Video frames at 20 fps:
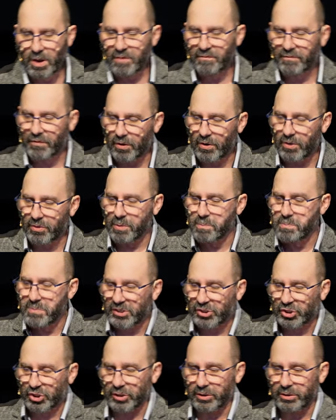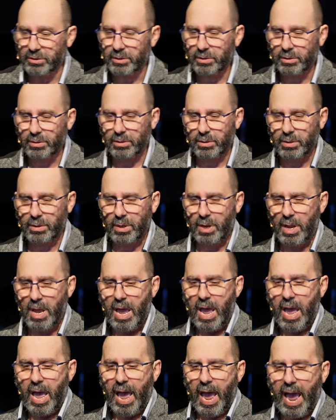for the mission.
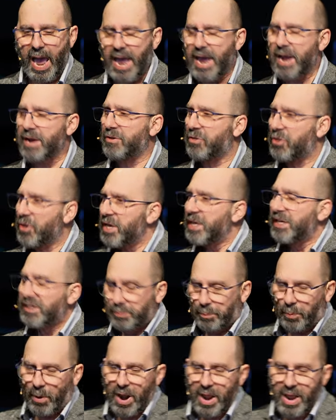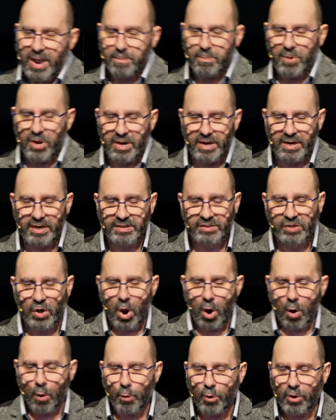And these prayer meetings
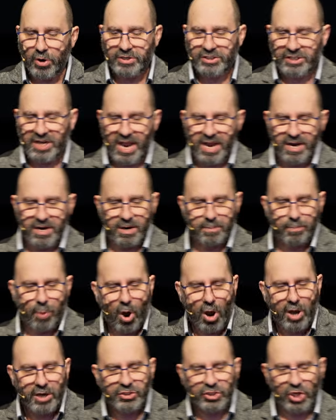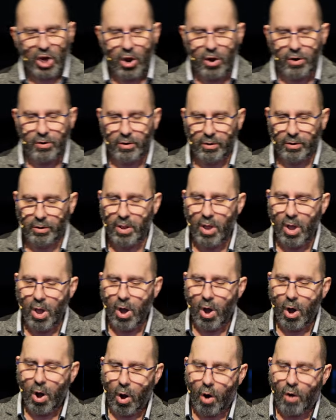were attended by a total
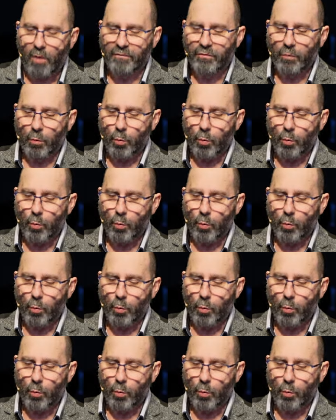of